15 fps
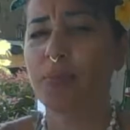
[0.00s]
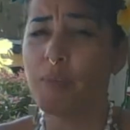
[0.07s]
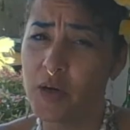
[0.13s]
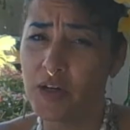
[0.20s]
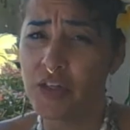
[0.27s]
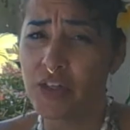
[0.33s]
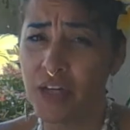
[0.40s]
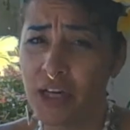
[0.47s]

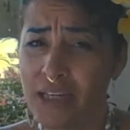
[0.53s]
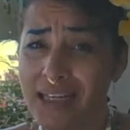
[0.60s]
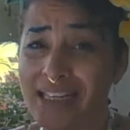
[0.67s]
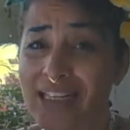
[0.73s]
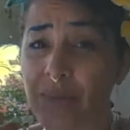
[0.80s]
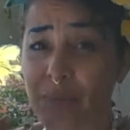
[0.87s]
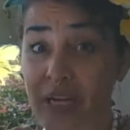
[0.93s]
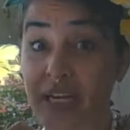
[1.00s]
person
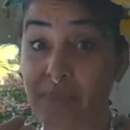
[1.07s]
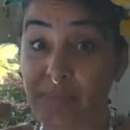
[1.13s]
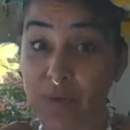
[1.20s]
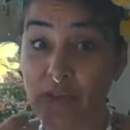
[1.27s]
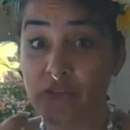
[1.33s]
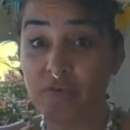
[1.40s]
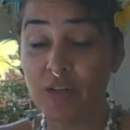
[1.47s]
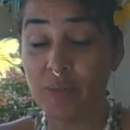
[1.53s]
is being
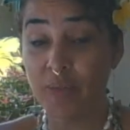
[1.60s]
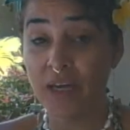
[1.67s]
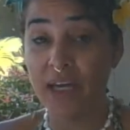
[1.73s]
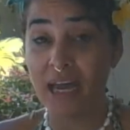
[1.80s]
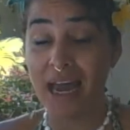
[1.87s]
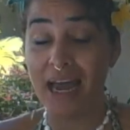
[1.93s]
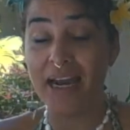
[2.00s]
abusive to me,